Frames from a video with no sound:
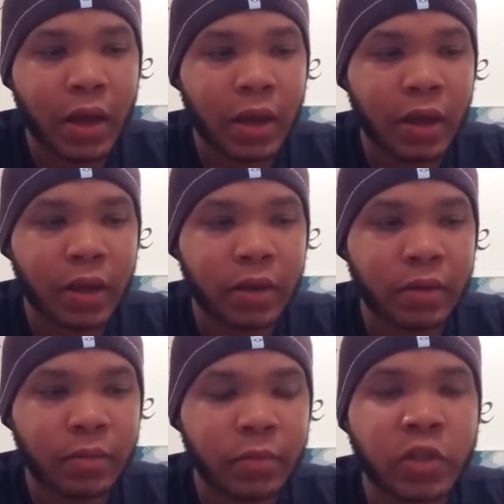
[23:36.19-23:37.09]

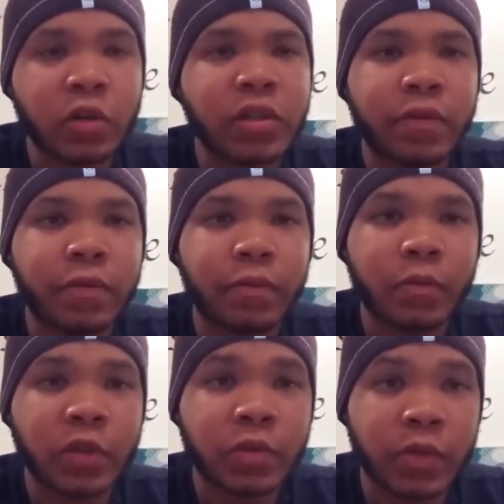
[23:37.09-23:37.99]
And Joseph
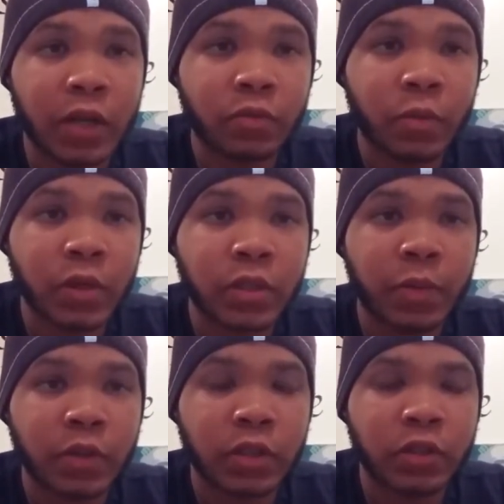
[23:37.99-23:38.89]
was
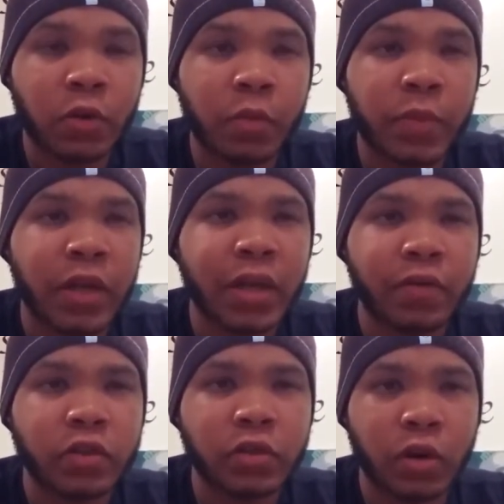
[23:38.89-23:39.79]
supposed to show up, but he
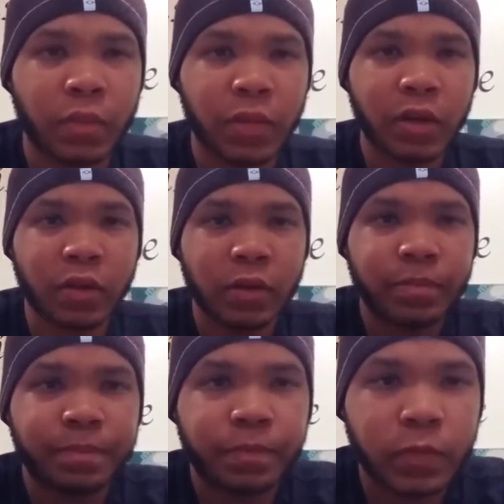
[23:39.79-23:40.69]
never showed up either.